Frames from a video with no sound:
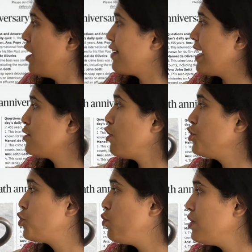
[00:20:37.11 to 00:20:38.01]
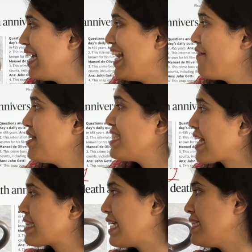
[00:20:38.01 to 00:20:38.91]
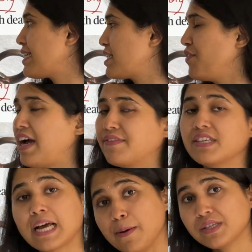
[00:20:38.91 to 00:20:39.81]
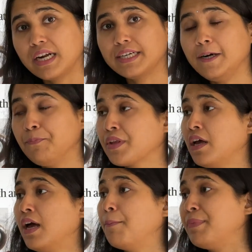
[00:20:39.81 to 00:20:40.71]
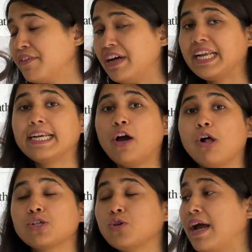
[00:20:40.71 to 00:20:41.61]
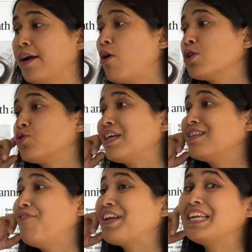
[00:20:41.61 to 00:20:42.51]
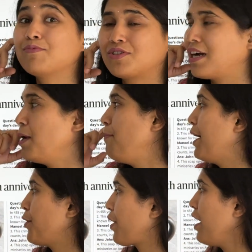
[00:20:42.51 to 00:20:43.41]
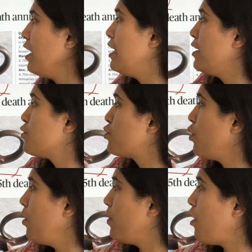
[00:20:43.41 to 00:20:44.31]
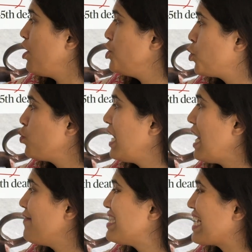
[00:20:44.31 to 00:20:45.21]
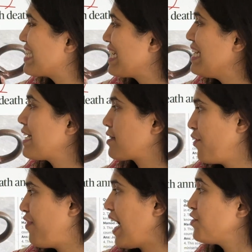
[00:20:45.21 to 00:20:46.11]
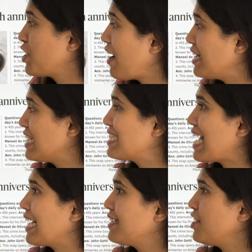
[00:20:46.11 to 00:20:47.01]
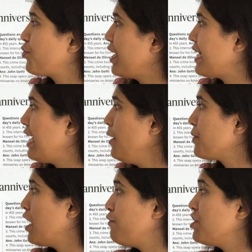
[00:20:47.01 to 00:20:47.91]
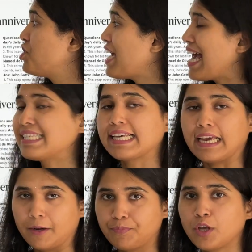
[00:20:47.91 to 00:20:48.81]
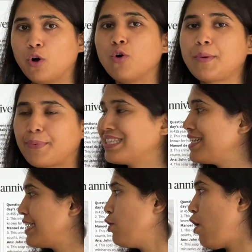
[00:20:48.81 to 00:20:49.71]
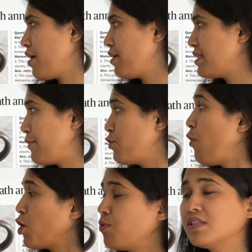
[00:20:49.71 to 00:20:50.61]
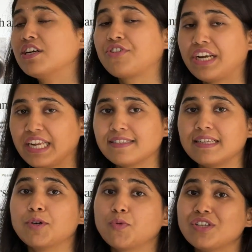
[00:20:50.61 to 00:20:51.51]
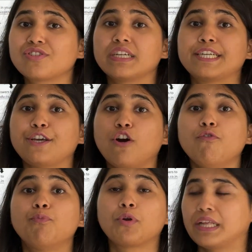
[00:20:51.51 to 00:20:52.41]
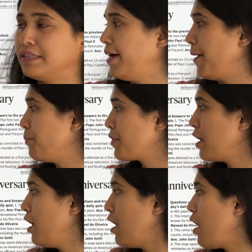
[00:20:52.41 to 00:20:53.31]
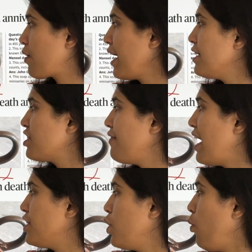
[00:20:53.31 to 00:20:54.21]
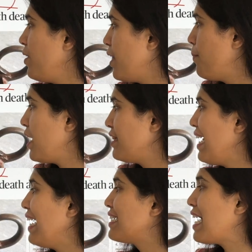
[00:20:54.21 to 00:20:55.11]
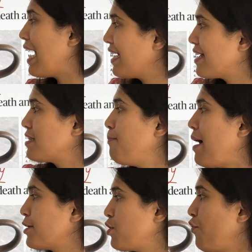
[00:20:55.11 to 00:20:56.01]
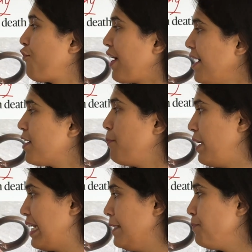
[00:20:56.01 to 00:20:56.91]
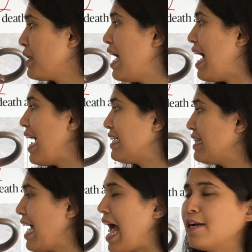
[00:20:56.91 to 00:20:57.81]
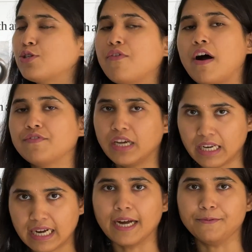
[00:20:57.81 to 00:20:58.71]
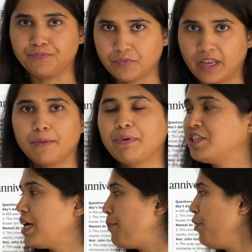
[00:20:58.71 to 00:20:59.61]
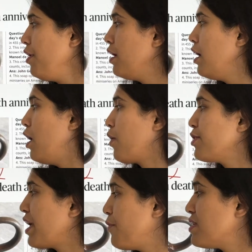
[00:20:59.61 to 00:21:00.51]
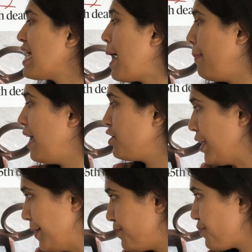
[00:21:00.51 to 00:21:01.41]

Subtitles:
Right, so on June 11, 1665, this comes under medieval India also and also in the freedom struggle part. Okay, so on June 11, 1665, Shivaji signed a treaty with Jai Singh, who represented Aurangzeb. So what was the treaty's name? It was Treaty of Purandar. Okay, Shivaji's older brother had died as a part of failed rebellion at the hands of Afzal Khan in Bijapur. Okay, so he was Sambhaji.